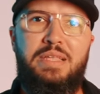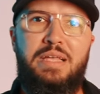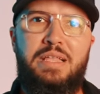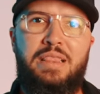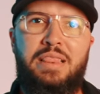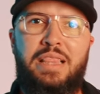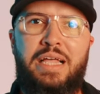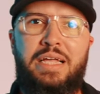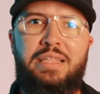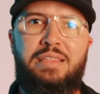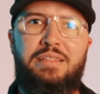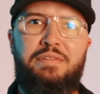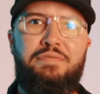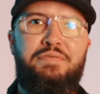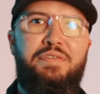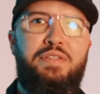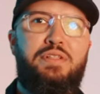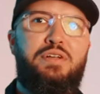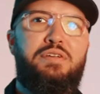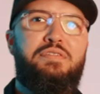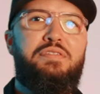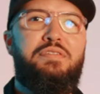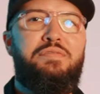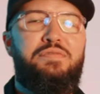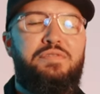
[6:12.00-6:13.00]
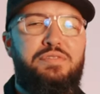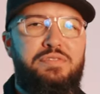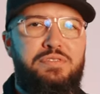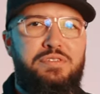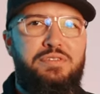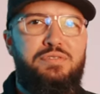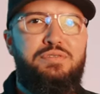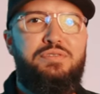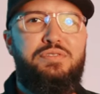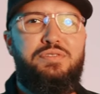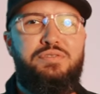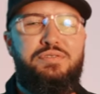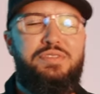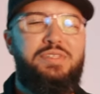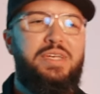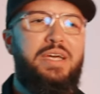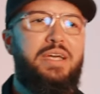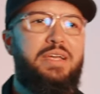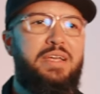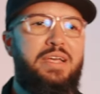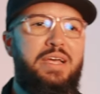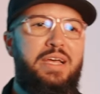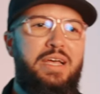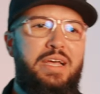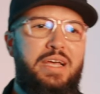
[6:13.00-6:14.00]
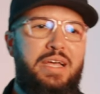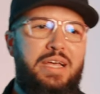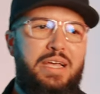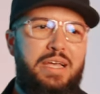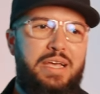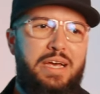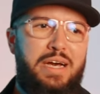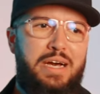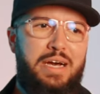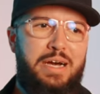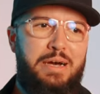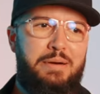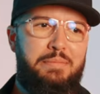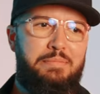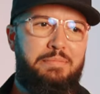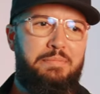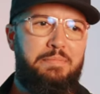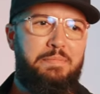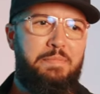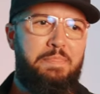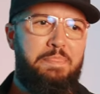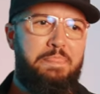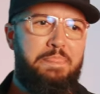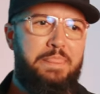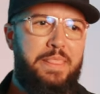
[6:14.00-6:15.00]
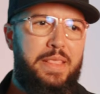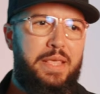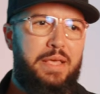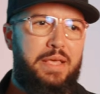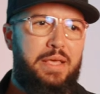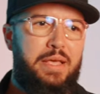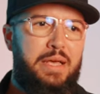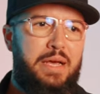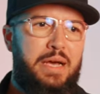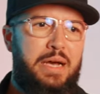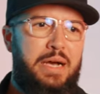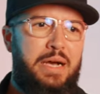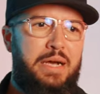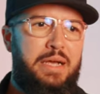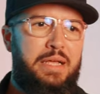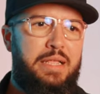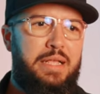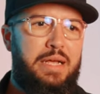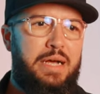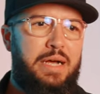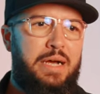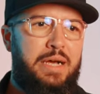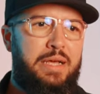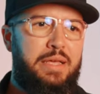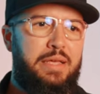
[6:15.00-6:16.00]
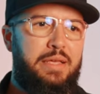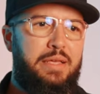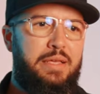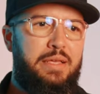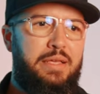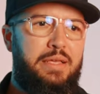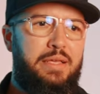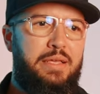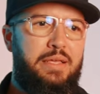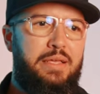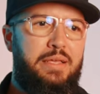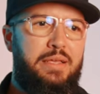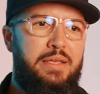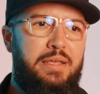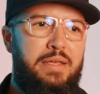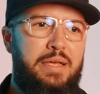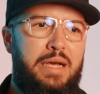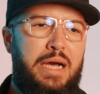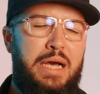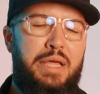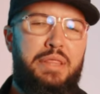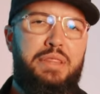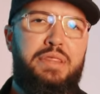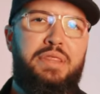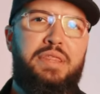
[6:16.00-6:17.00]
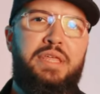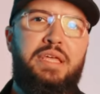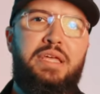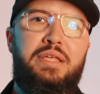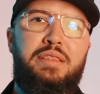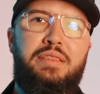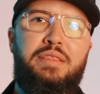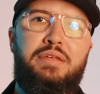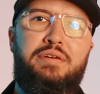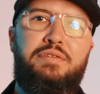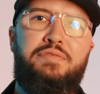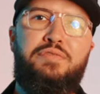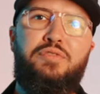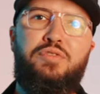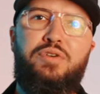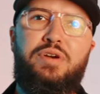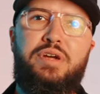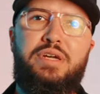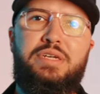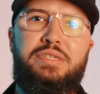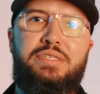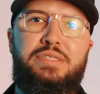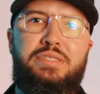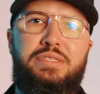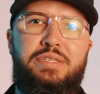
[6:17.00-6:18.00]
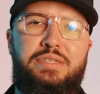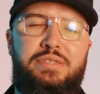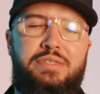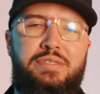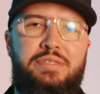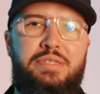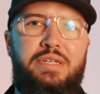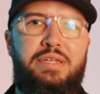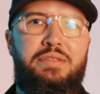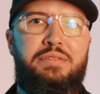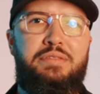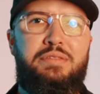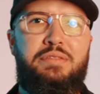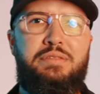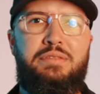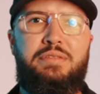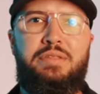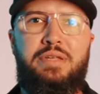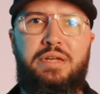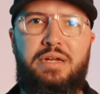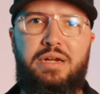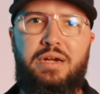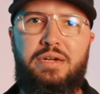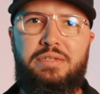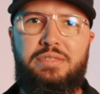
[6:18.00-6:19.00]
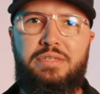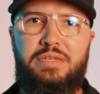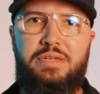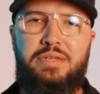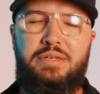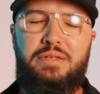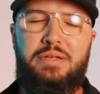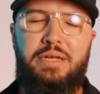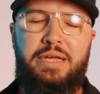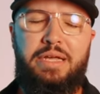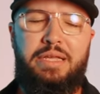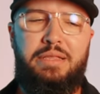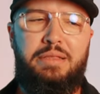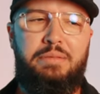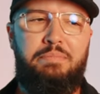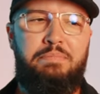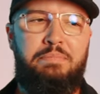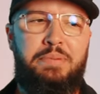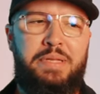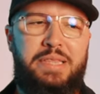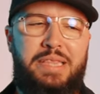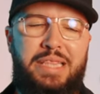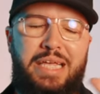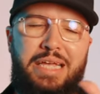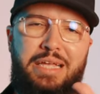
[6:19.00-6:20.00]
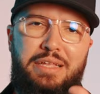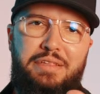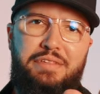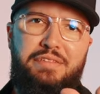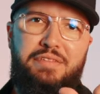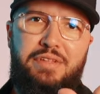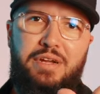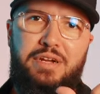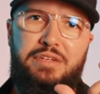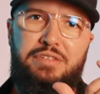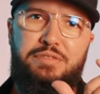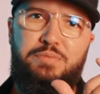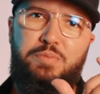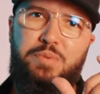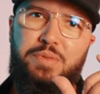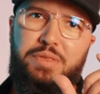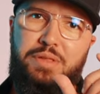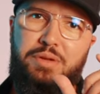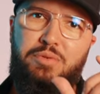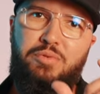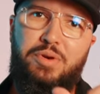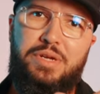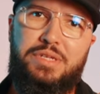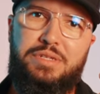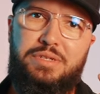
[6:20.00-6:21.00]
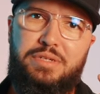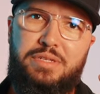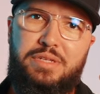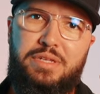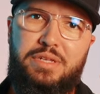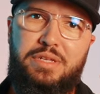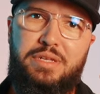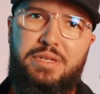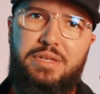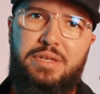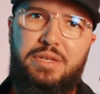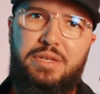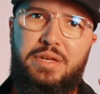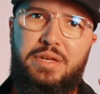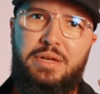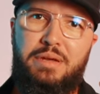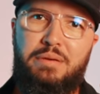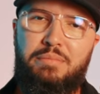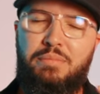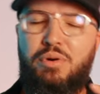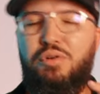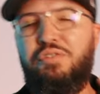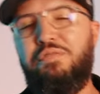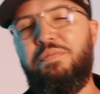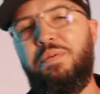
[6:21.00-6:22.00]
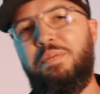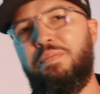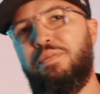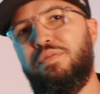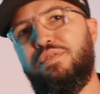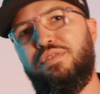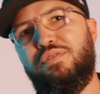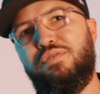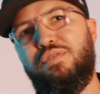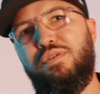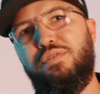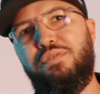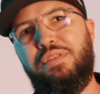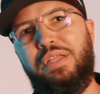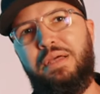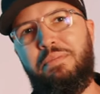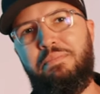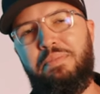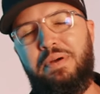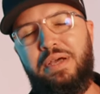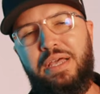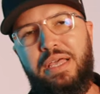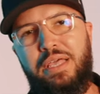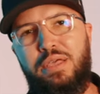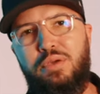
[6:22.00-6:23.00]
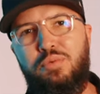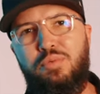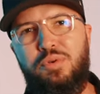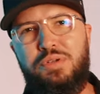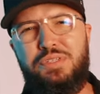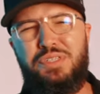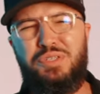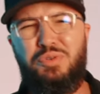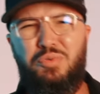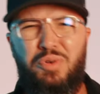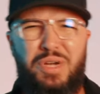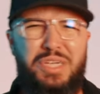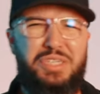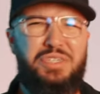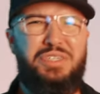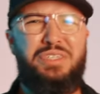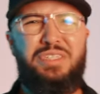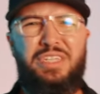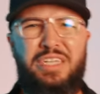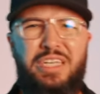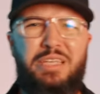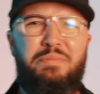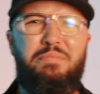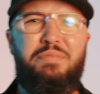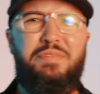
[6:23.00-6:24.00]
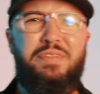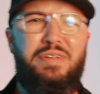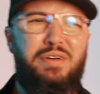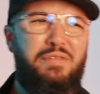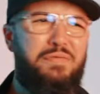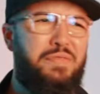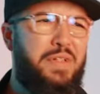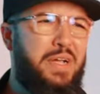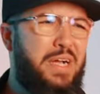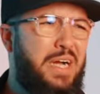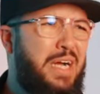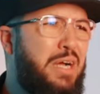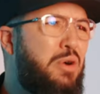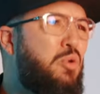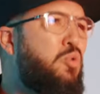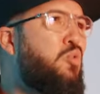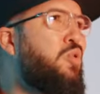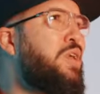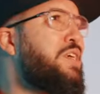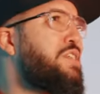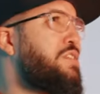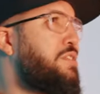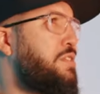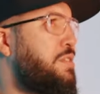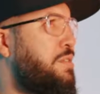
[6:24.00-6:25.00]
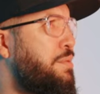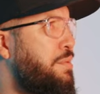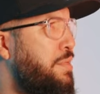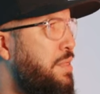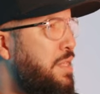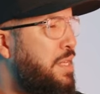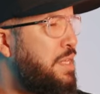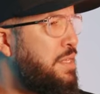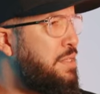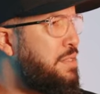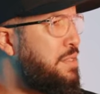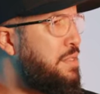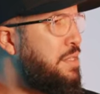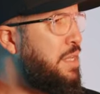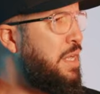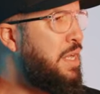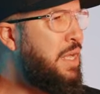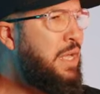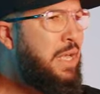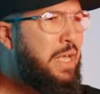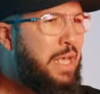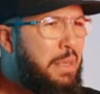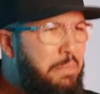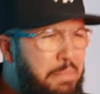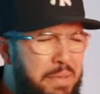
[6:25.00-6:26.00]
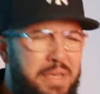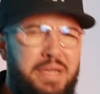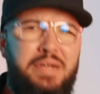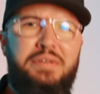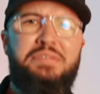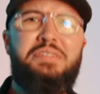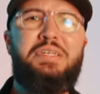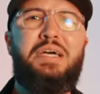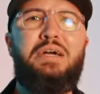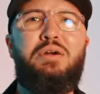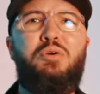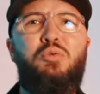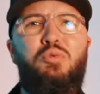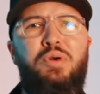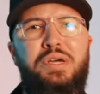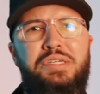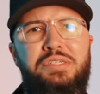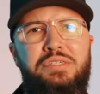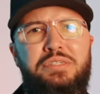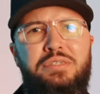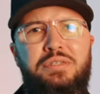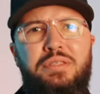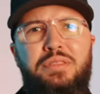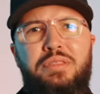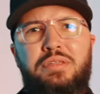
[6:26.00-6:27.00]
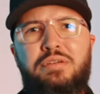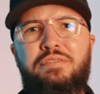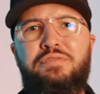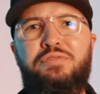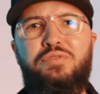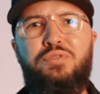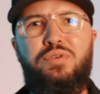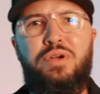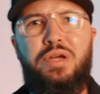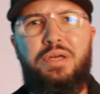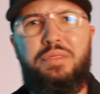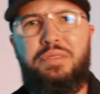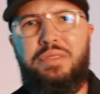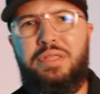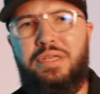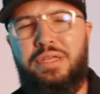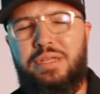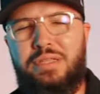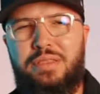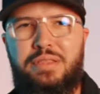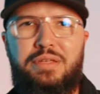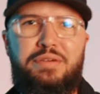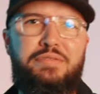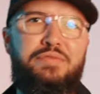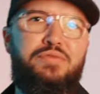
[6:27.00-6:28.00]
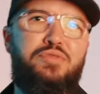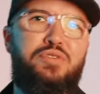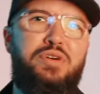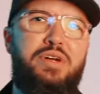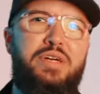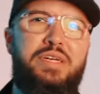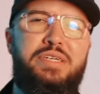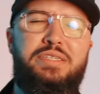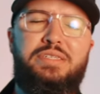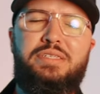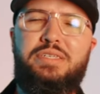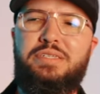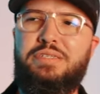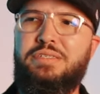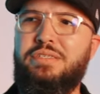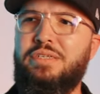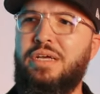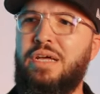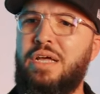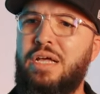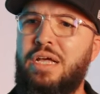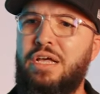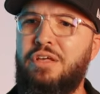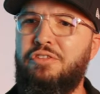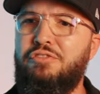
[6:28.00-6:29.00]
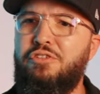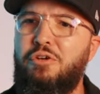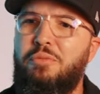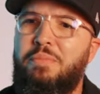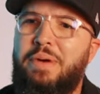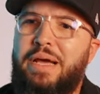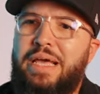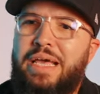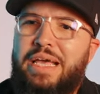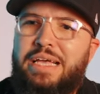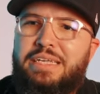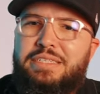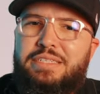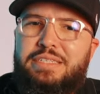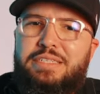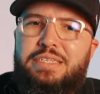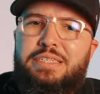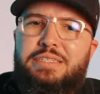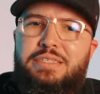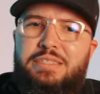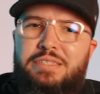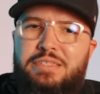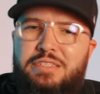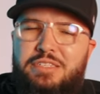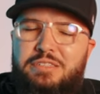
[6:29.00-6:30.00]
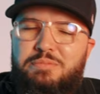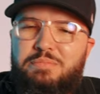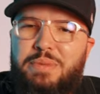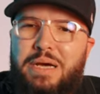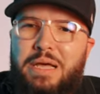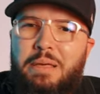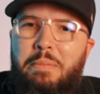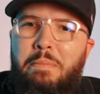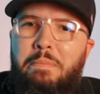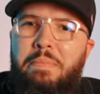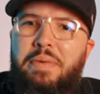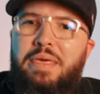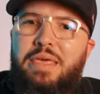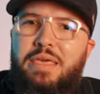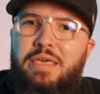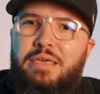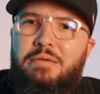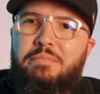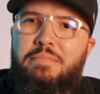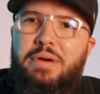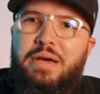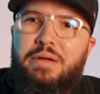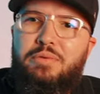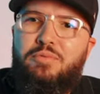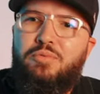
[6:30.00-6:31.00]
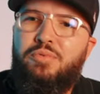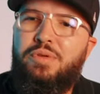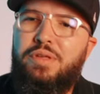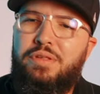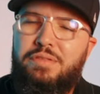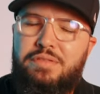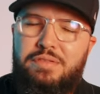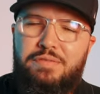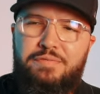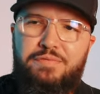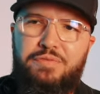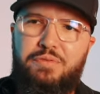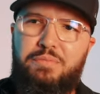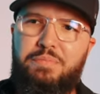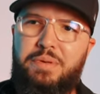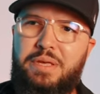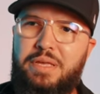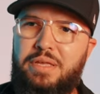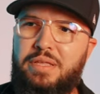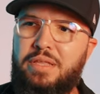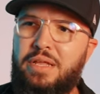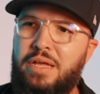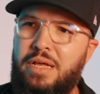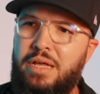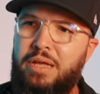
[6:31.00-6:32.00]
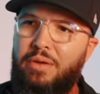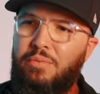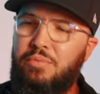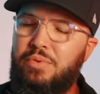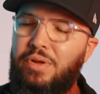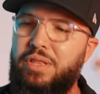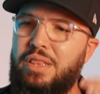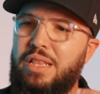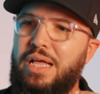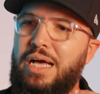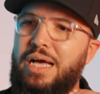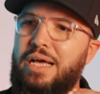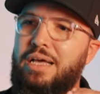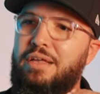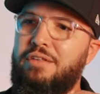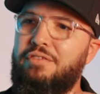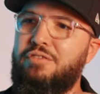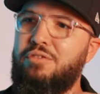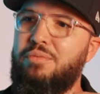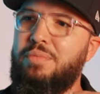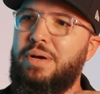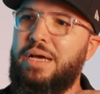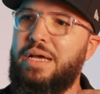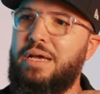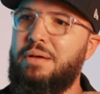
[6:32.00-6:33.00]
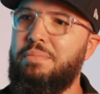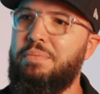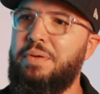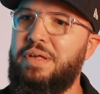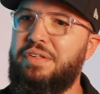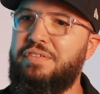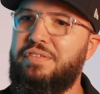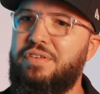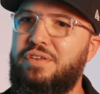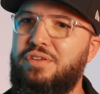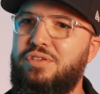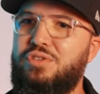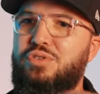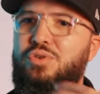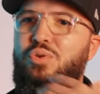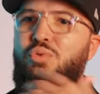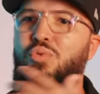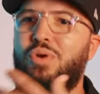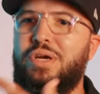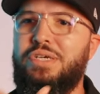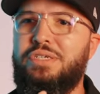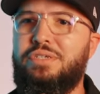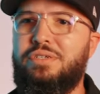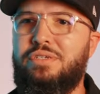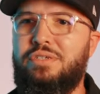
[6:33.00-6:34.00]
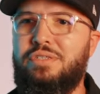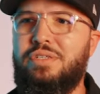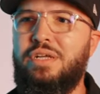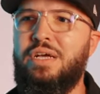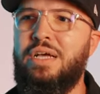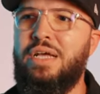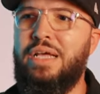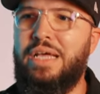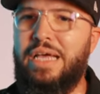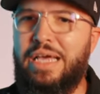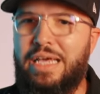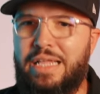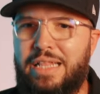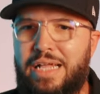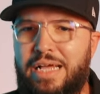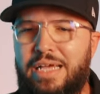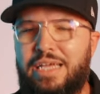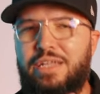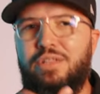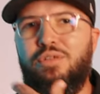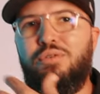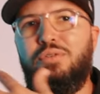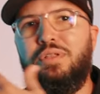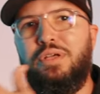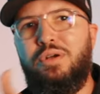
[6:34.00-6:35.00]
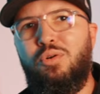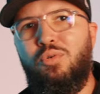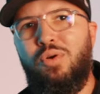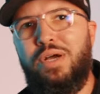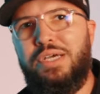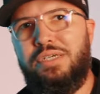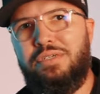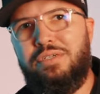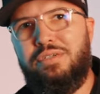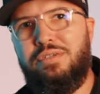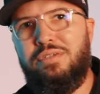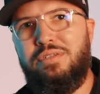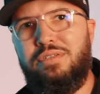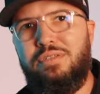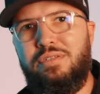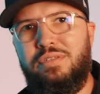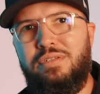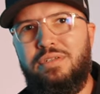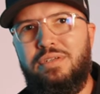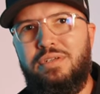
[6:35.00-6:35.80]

like the philosophers used to say, um, I, I, I think, therefore I exist, that Descartes. Uh, but that starts with the questioning. Most people don't know that, but he was questioning himself. Like, I question things. And because I question, therefore I think, therefore I exist. So my existence, my being, my reason for being relies on my capacity to question. And I can only question